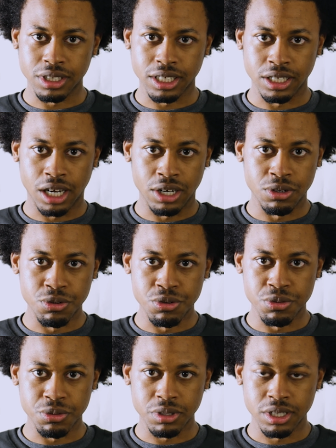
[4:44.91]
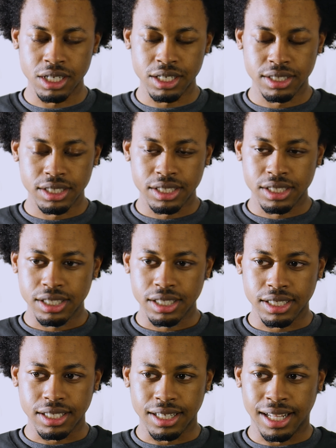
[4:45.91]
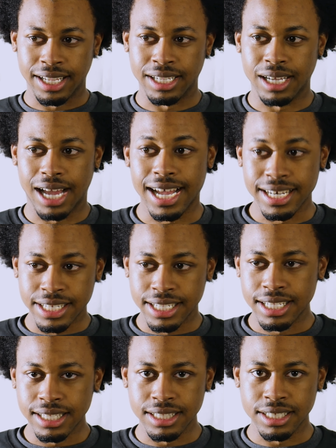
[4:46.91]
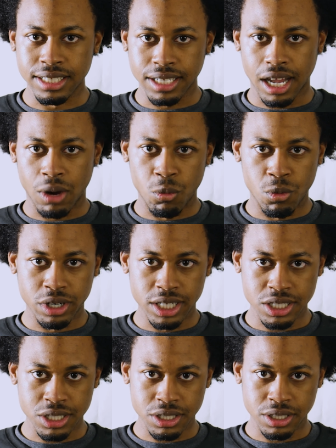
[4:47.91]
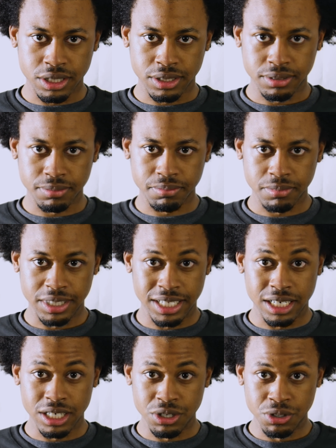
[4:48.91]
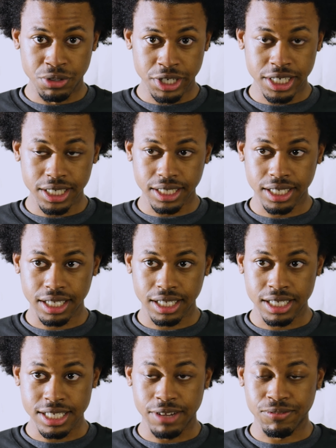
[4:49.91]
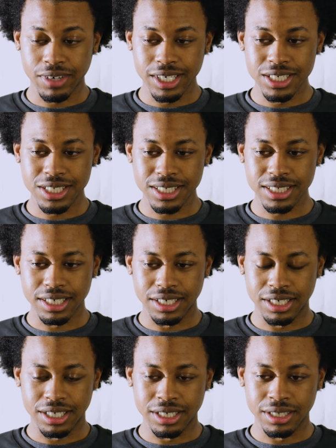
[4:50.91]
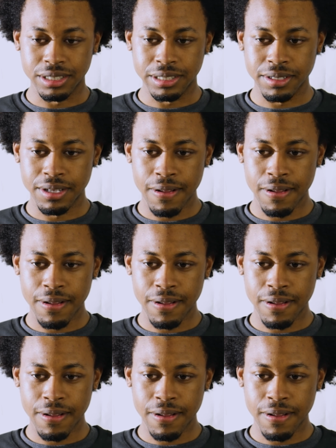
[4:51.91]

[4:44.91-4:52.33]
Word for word: You know, I knew, like, ideally, I wanted to get a degree because at first, uh,